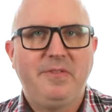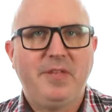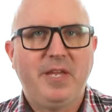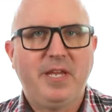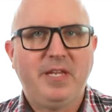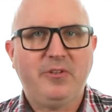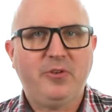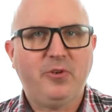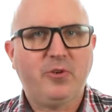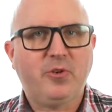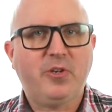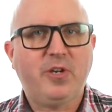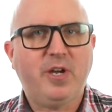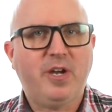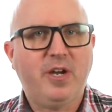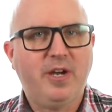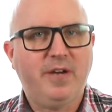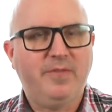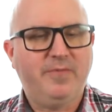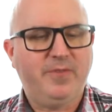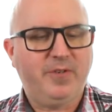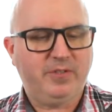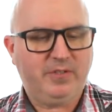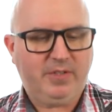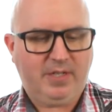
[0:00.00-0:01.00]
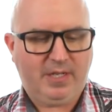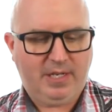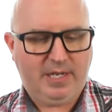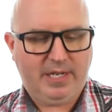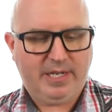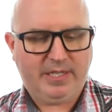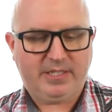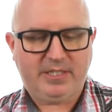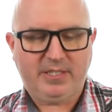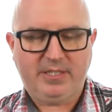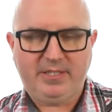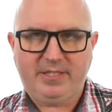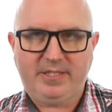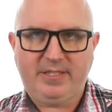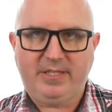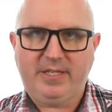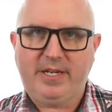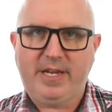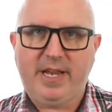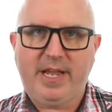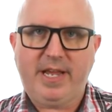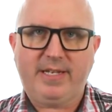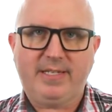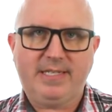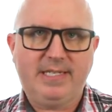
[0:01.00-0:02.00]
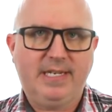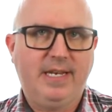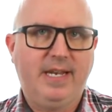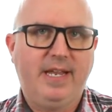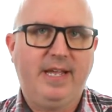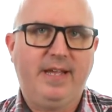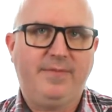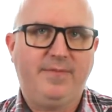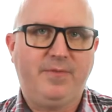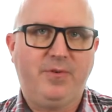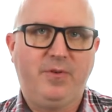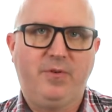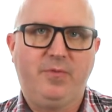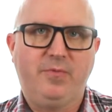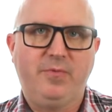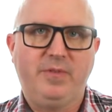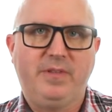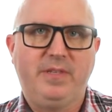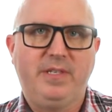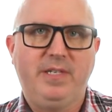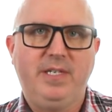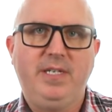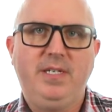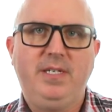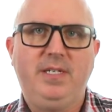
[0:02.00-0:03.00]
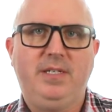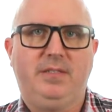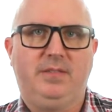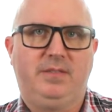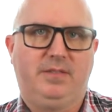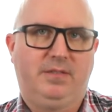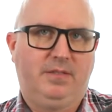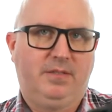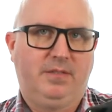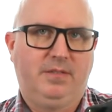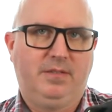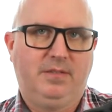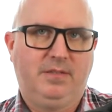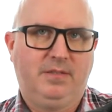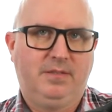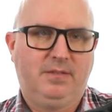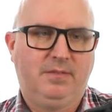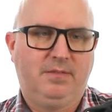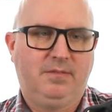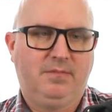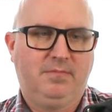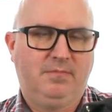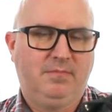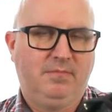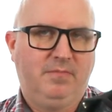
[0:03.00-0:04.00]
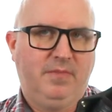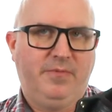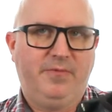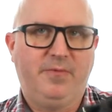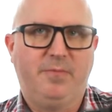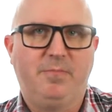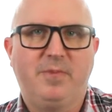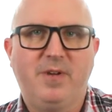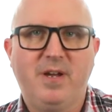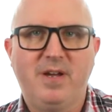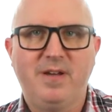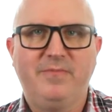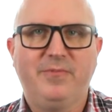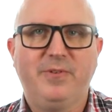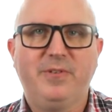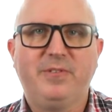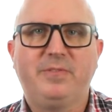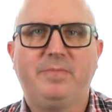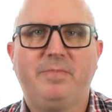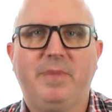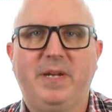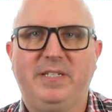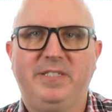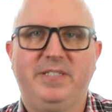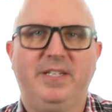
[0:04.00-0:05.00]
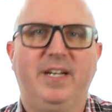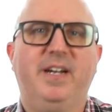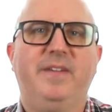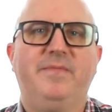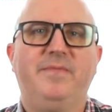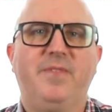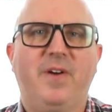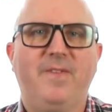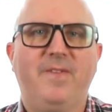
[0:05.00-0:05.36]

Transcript: Take your Converse collection to the next level with these. From Converse by John